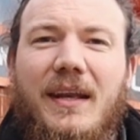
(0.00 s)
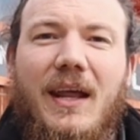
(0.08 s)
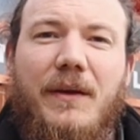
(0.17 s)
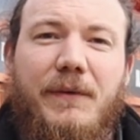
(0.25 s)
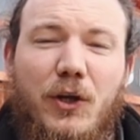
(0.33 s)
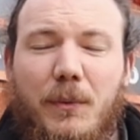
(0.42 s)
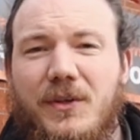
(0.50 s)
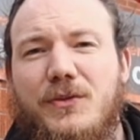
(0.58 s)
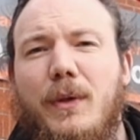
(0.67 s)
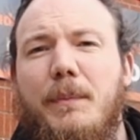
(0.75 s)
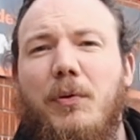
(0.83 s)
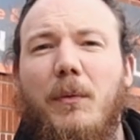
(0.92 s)
Now if you come
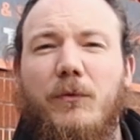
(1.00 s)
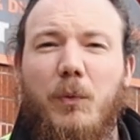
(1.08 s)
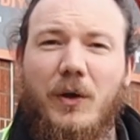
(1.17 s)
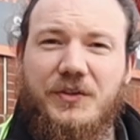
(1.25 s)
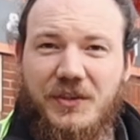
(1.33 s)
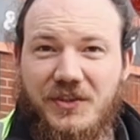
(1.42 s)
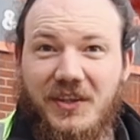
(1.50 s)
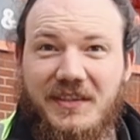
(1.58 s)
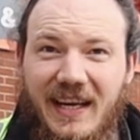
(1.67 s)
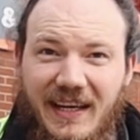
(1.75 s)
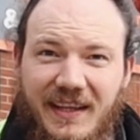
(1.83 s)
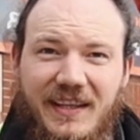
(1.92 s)
into any problems whilst
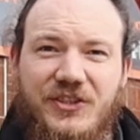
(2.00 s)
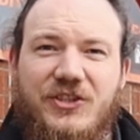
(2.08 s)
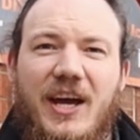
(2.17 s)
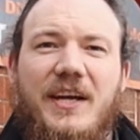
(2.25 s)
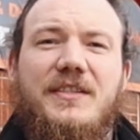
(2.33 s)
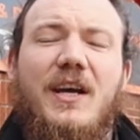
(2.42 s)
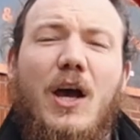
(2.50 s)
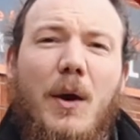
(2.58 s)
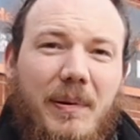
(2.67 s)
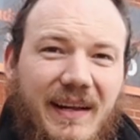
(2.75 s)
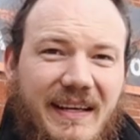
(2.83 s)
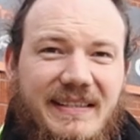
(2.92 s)
conducting any of these checks,
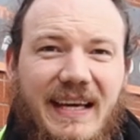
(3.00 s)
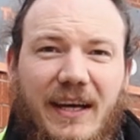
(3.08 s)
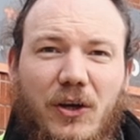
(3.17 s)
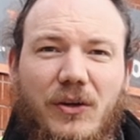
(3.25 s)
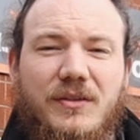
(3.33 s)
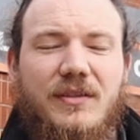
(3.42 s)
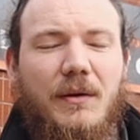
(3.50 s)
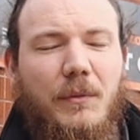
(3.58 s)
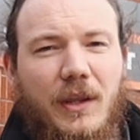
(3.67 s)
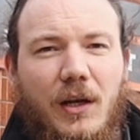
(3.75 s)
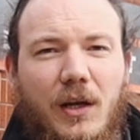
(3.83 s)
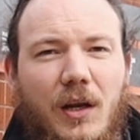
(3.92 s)
please get in contact
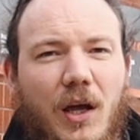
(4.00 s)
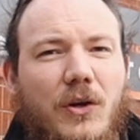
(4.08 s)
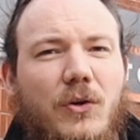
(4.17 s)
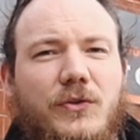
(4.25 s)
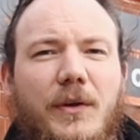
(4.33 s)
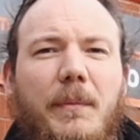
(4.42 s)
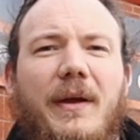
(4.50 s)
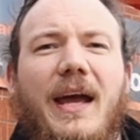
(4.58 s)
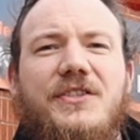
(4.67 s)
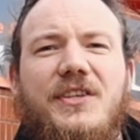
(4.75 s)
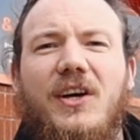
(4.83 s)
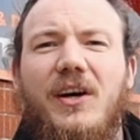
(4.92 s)
with your local
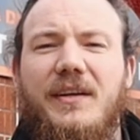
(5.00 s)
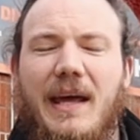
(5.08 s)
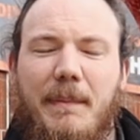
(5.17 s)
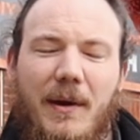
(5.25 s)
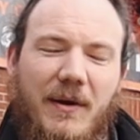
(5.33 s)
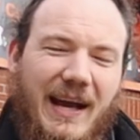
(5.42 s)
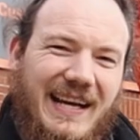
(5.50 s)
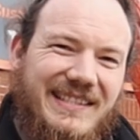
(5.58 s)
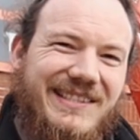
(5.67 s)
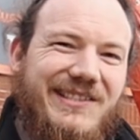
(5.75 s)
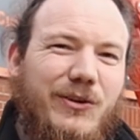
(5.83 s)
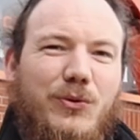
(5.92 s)
WHC depot as
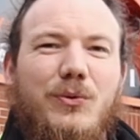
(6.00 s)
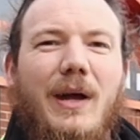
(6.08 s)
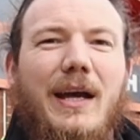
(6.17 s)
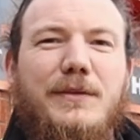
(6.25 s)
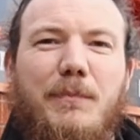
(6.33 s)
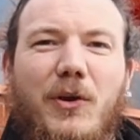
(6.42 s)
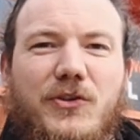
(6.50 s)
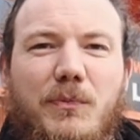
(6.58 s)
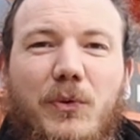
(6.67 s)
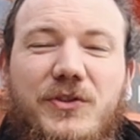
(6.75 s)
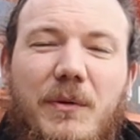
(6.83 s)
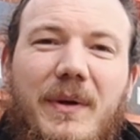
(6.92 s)
soon as
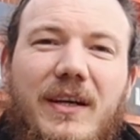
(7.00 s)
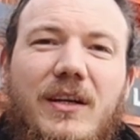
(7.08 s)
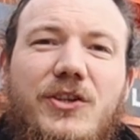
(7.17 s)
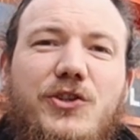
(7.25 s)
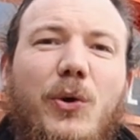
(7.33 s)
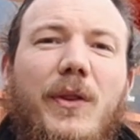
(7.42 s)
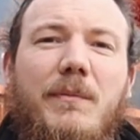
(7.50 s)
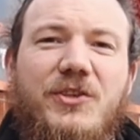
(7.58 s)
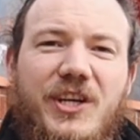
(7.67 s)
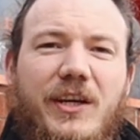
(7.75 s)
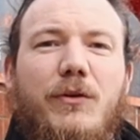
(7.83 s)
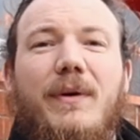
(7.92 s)
possible so we can ensure the
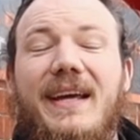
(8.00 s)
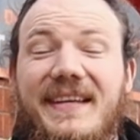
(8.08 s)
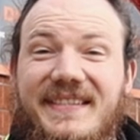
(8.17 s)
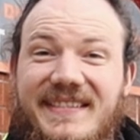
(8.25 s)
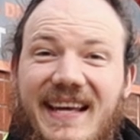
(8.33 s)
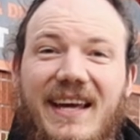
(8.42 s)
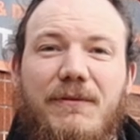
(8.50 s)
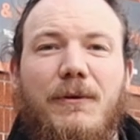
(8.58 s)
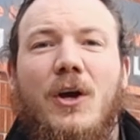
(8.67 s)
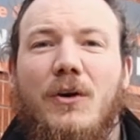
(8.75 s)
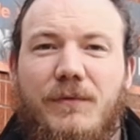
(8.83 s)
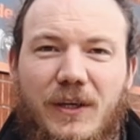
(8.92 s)
machinery is safe
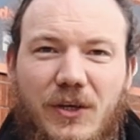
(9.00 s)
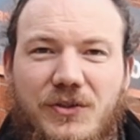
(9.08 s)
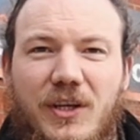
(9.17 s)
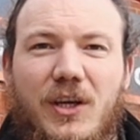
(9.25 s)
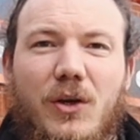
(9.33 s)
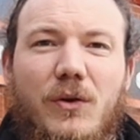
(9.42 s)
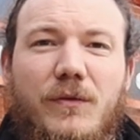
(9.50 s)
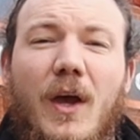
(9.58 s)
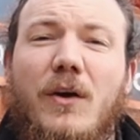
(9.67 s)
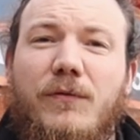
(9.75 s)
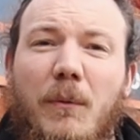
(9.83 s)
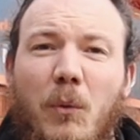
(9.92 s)
for you to use.
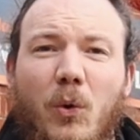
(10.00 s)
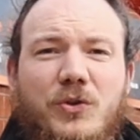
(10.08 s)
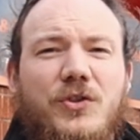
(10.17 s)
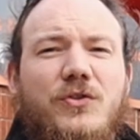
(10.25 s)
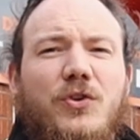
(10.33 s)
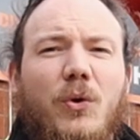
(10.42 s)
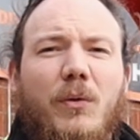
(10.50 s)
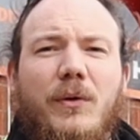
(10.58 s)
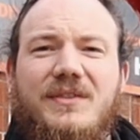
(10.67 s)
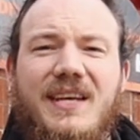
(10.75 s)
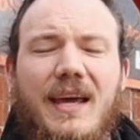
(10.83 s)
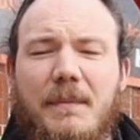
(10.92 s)
For more
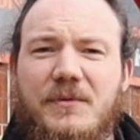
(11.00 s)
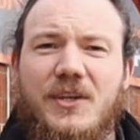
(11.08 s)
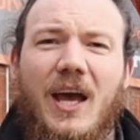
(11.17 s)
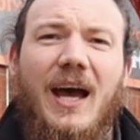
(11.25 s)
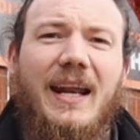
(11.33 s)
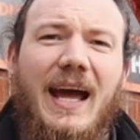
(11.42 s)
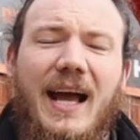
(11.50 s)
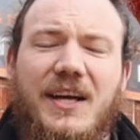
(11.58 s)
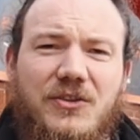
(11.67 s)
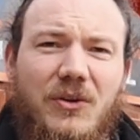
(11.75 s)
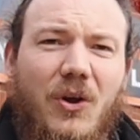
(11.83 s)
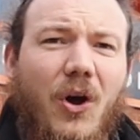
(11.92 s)
tutorial tips and
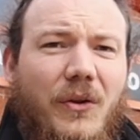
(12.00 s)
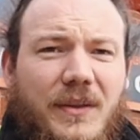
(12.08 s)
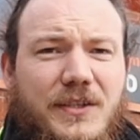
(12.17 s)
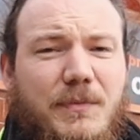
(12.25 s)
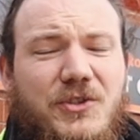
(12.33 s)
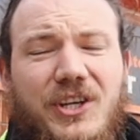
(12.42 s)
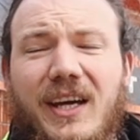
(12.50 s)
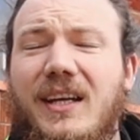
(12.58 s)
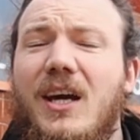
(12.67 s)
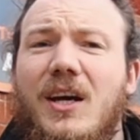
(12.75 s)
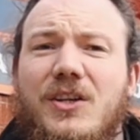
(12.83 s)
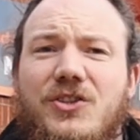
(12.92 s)
hacks on this machine,
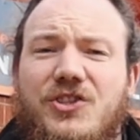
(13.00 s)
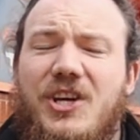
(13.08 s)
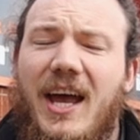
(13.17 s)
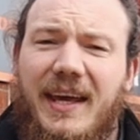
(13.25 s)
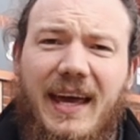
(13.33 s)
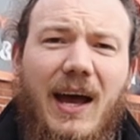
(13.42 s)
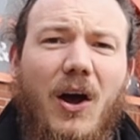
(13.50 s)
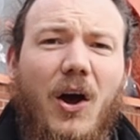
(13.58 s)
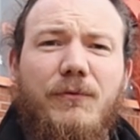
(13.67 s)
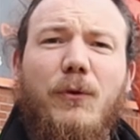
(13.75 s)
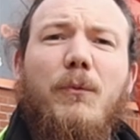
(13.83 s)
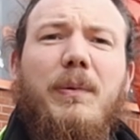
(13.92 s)
check out
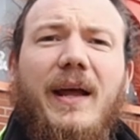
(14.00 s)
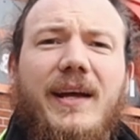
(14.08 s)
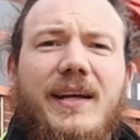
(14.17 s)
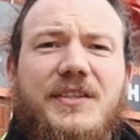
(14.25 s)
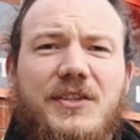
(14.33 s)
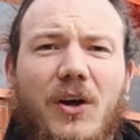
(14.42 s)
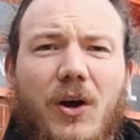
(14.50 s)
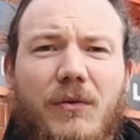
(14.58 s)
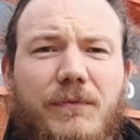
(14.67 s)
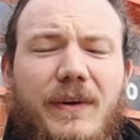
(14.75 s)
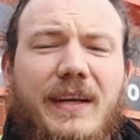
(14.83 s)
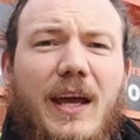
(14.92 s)
our full playlist
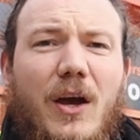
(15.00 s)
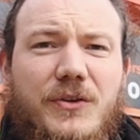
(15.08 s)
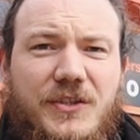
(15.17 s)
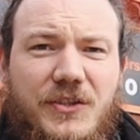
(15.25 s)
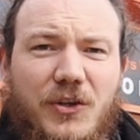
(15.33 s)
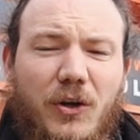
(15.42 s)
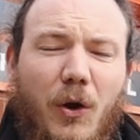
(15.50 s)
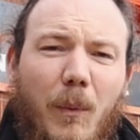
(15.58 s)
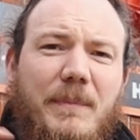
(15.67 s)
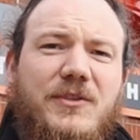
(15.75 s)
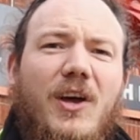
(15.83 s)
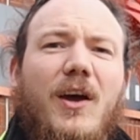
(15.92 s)
of videos that's on our
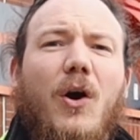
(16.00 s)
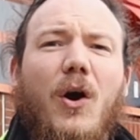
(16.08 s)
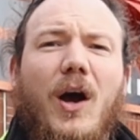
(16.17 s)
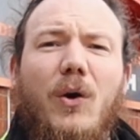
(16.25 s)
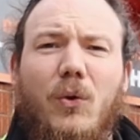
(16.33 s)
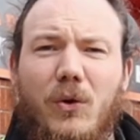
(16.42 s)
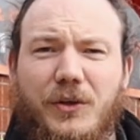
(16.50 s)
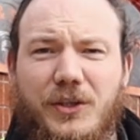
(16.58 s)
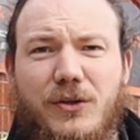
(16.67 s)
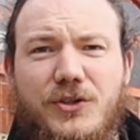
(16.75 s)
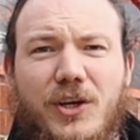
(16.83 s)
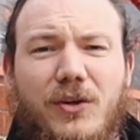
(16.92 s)
website or on
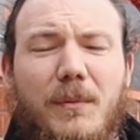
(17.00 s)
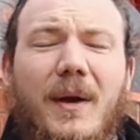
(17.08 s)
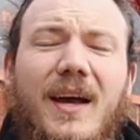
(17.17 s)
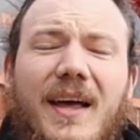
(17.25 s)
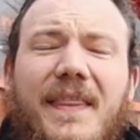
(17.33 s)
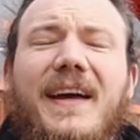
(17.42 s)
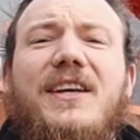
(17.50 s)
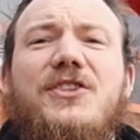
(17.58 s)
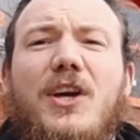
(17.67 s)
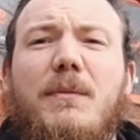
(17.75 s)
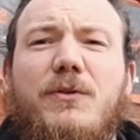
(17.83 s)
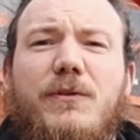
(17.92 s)
YouTube. Thank you
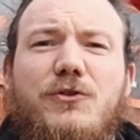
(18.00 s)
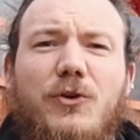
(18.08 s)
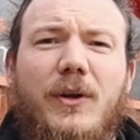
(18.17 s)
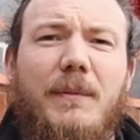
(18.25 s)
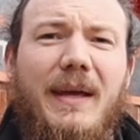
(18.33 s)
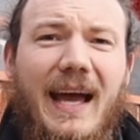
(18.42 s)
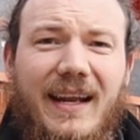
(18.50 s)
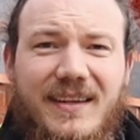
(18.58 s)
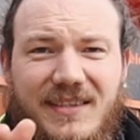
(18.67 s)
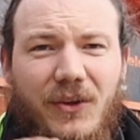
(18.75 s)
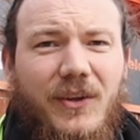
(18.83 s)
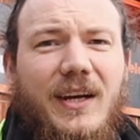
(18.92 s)
so much for joining me, and
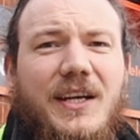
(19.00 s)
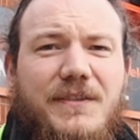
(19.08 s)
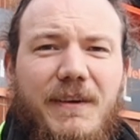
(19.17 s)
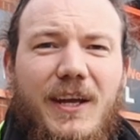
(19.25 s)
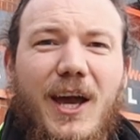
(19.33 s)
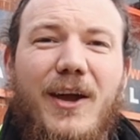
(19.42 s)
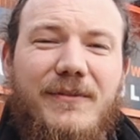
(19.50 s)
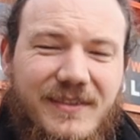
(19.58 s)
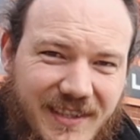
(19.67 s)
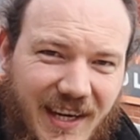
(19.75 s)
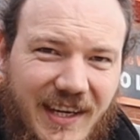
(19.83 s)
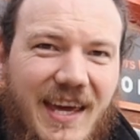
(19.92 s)
until the next video,
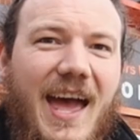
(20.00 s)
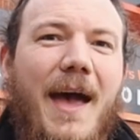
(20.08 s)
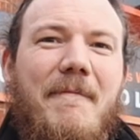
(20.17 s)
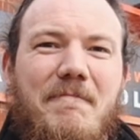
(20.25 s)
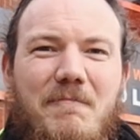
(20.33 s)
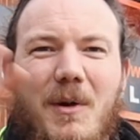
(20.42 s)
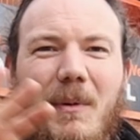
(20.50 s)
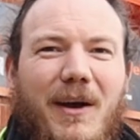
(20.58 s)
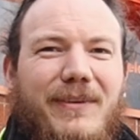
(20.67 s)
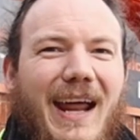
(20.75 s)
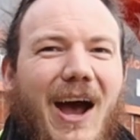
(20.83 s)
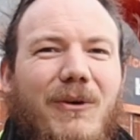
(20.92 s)
take care. Goodbye
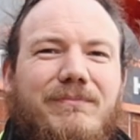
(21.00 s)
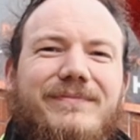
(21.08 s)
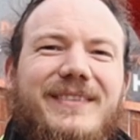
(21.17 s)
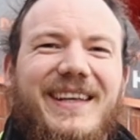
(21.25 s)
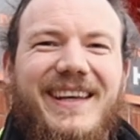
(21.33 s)
for now.